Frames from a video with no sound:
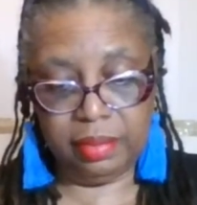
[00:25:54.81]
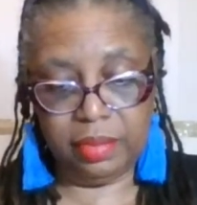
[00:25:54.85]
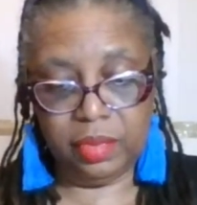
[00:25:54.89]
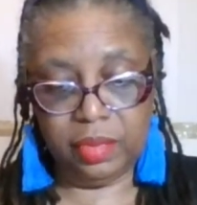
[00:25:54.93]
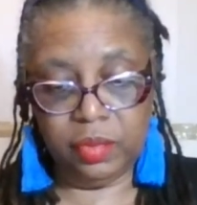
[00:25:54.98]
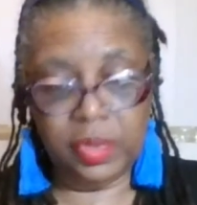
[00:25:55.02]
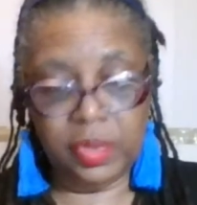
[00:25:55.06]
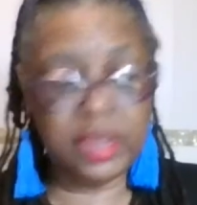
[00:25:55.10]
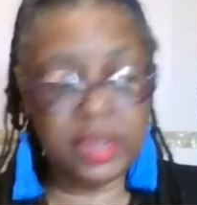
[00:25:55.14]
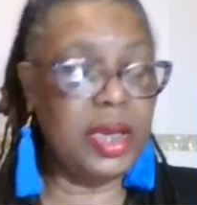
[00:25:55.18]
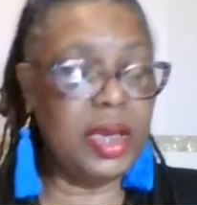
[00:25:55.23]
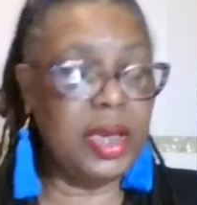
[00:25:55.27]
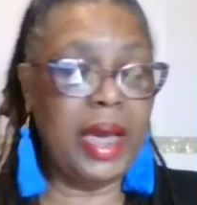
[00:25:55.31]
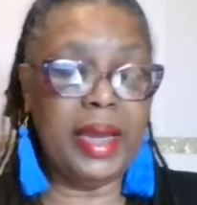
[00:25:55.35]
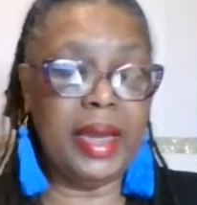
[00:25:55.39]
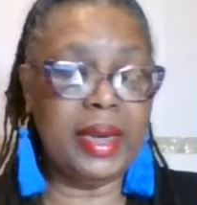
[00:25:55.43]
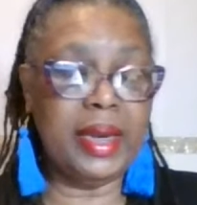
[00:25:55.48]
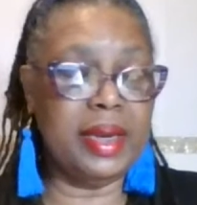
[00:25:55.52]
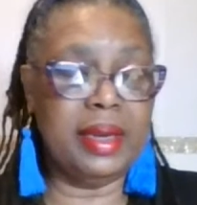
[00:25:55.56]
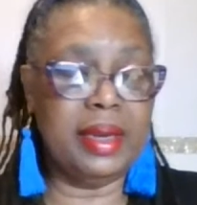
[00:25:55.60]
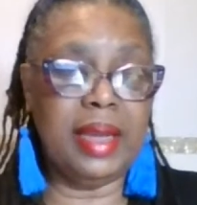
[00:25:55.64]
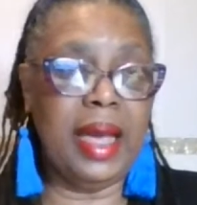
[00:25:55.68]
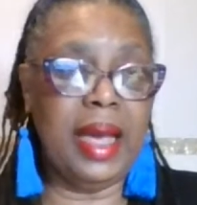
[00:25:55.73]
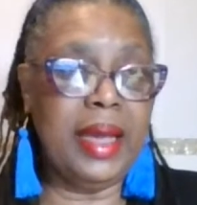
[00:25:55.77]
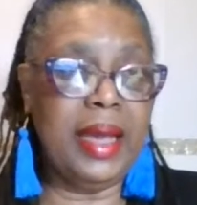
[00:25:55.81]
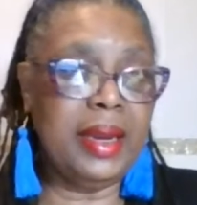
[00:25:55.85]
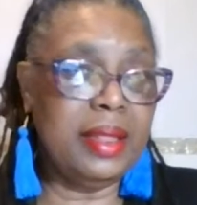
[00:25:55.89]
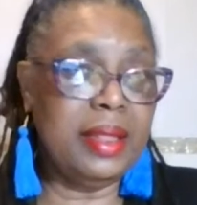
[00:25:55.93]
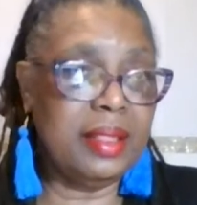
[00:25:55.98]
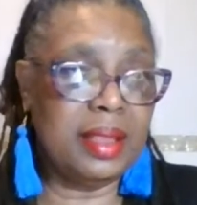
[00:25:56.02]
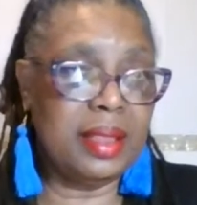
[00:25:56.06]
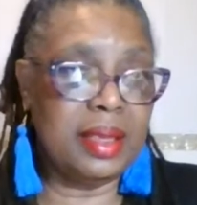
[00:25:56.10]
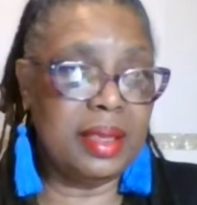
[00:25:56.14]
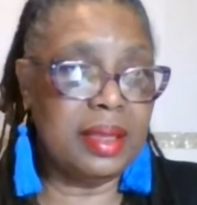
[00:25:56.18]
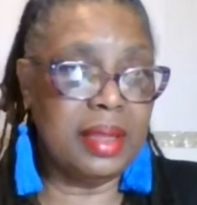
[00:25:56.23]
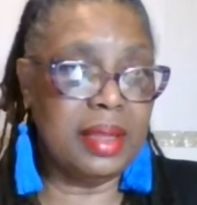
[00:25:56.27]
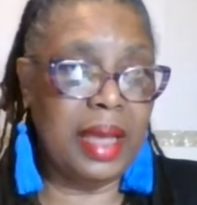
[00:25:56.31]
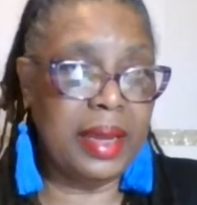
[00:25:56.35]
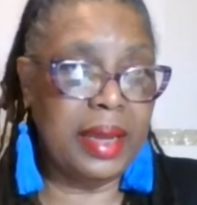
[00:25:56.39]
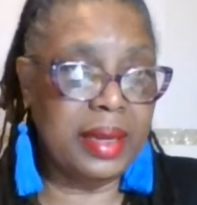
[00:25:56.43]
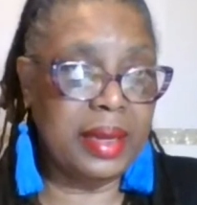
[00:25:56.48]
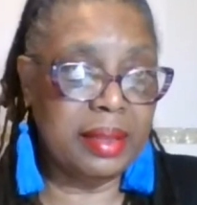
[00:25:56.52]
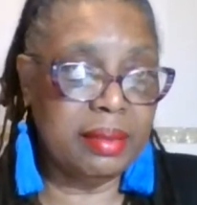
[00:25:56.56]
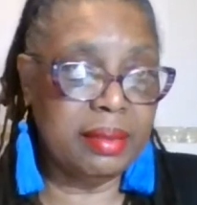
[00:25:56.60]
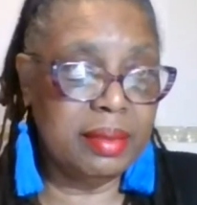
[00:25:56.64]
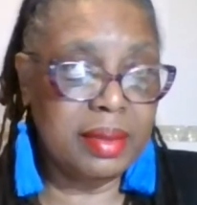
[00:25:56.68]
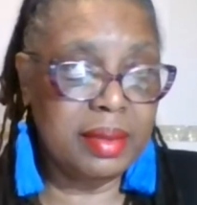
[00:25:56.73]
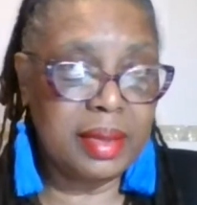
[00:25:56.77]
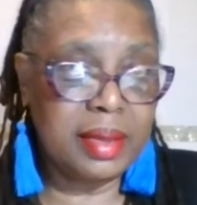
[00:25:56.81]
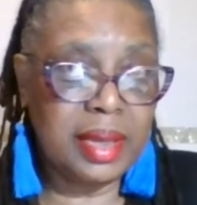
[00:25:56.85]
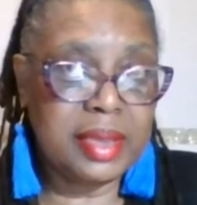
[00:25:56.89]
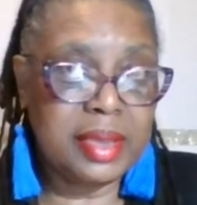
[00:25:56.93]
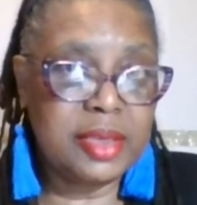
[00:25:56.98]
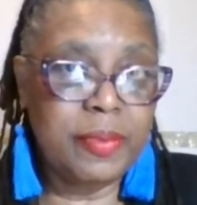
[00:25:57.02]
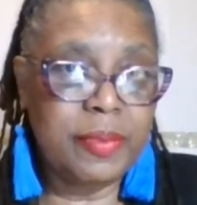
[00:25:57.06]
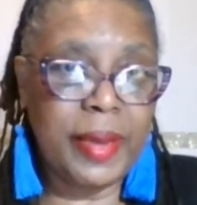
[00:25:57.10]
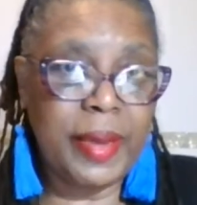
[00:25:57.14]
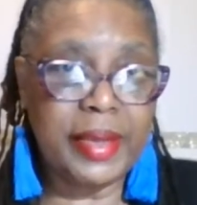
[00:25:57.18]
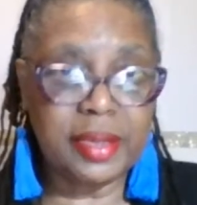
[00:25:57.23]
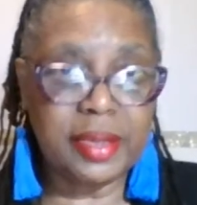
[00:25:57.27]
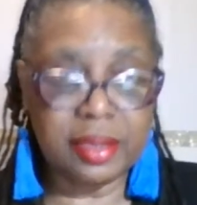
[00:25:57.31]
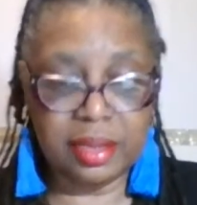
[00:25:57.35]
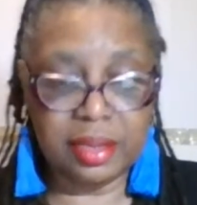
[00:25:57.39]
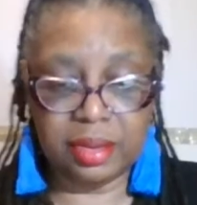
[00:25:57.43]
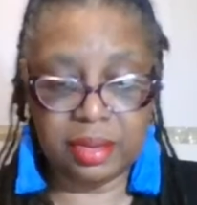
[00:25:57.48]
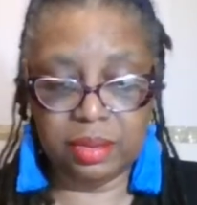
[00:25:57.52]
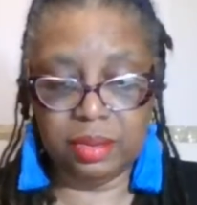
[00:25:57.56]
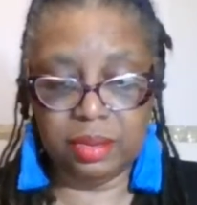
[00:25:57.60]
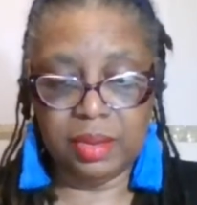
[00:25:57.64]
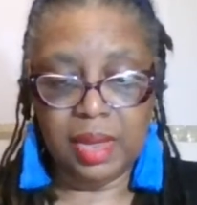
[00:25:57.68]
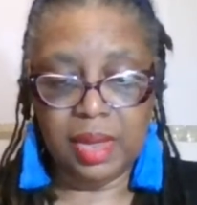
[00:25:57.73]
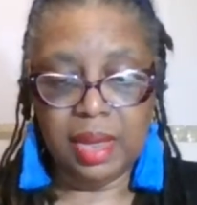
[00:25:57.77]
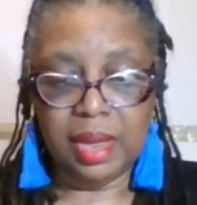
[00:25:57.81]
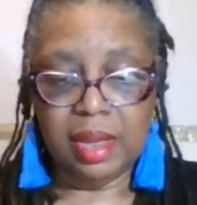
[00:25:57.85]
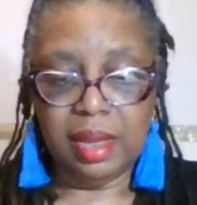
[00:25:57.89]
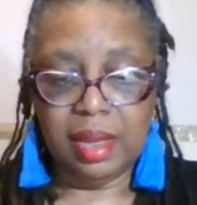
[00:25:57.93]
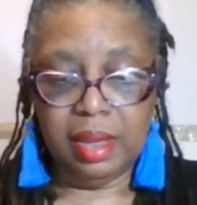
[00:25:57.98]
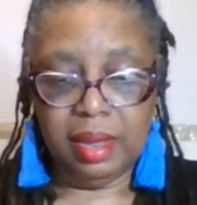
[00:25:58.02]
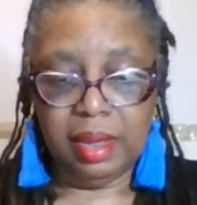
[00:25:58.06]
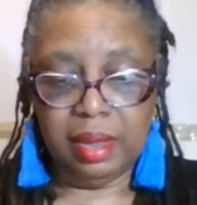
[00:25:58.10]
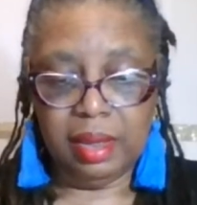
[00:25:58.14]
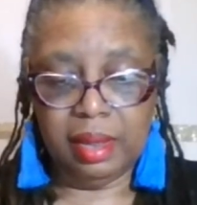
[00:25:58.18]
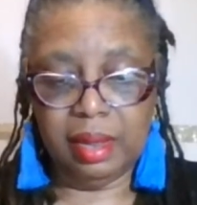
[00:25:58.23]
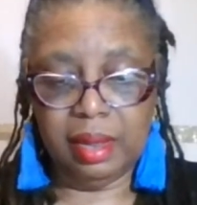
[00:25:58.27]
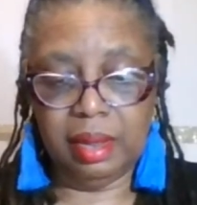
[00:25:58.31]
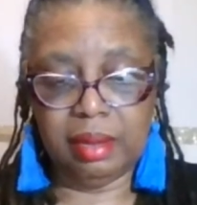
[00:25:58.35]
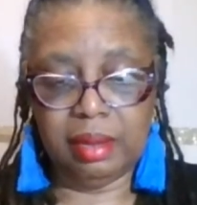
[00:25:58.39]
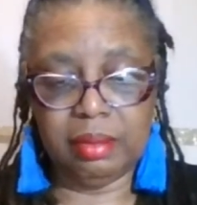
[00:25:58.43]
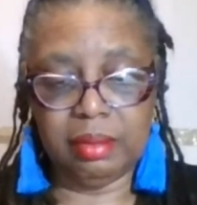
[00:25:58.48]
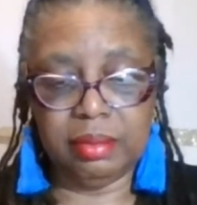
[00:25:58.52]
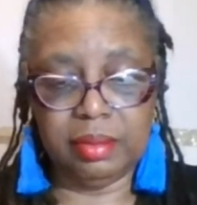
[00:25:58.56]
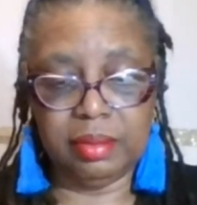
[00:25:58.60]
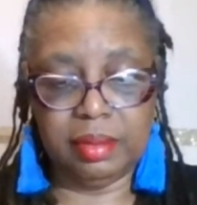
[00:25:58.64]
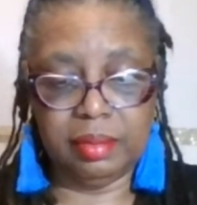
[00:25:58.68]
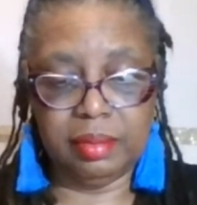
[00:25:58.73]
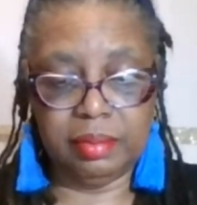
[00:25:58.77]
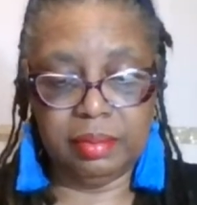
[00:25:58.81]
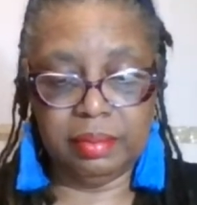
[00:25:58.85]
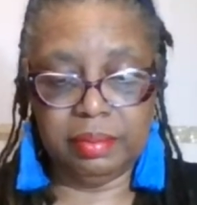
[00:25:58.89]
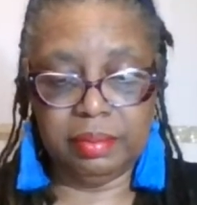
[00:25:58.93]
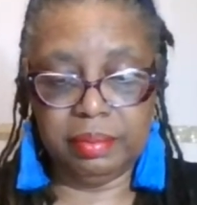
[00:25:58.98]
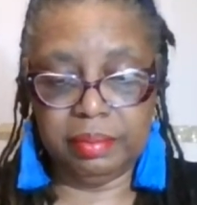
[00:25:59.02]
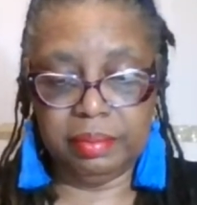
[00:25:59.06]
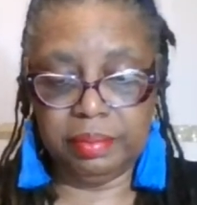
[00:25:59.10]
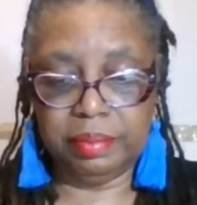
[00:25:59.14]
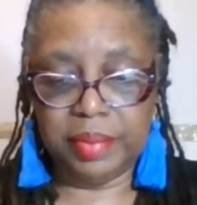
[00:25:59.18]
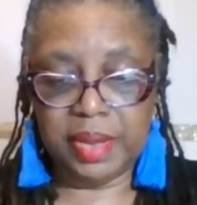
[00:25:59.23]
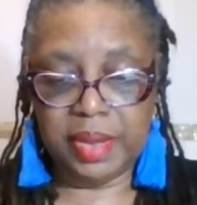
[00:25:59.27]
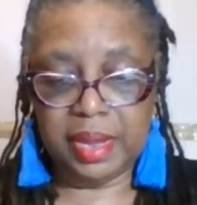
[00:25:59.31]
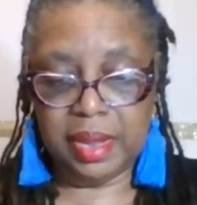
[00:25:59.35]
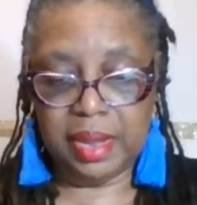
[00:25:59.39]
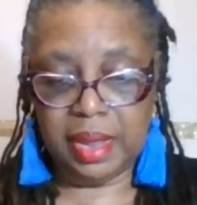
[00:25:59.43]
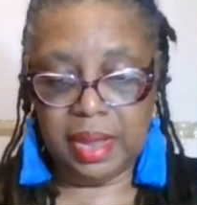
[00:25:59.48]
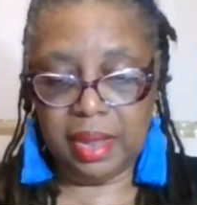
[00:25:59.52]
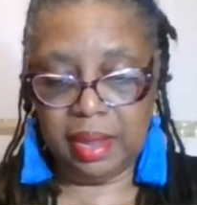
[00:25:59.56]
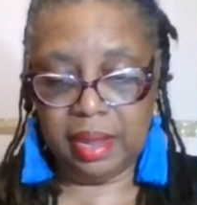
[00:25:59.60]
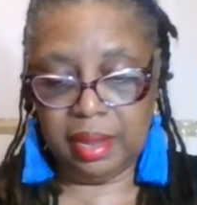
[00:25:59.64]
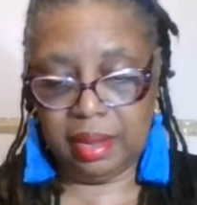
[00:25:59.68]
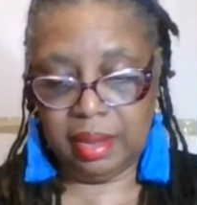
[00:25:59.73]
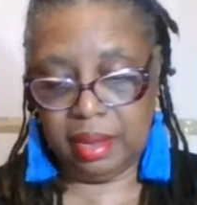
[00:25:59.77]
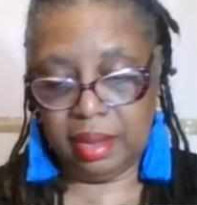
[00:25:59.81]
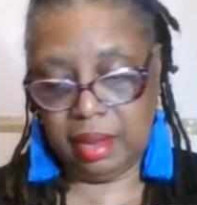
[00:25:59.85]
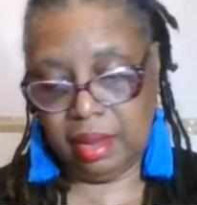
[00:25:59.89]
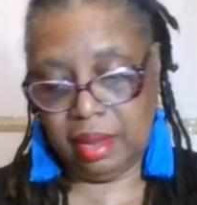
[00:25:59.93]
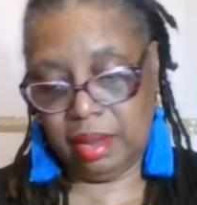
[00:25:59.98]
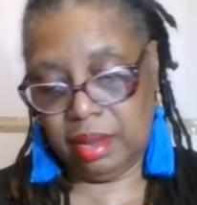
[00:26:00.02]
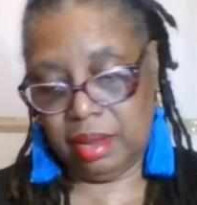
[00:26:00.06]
which I didn't expect it to, you know, be anything